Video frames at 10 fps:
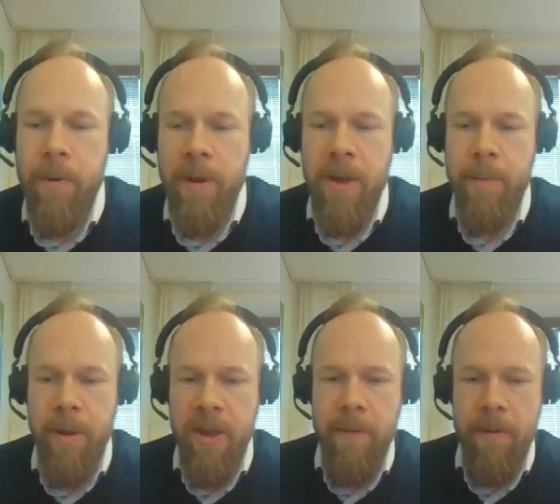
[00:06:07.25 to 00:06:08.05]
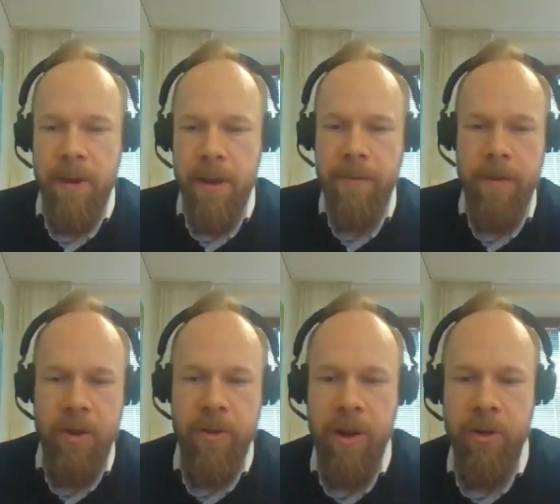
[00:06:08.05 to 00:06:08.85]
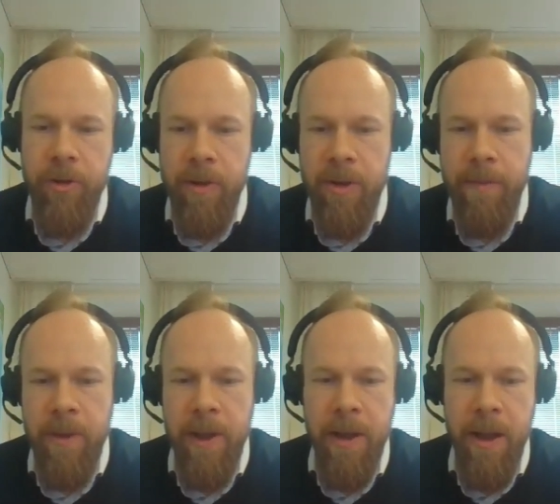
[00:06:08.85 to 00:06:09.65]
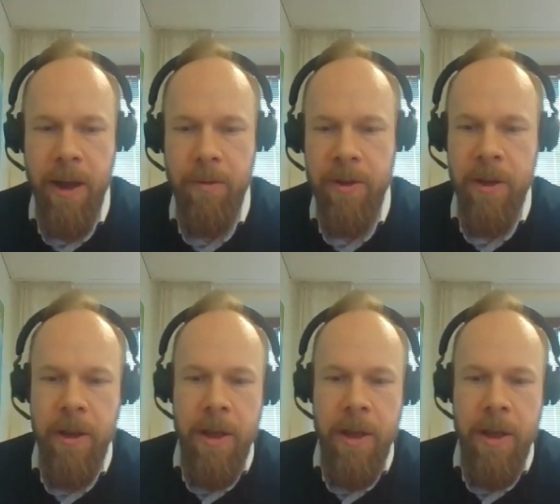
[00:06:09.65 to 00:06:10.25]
for example, some of the infrastructure and some of the account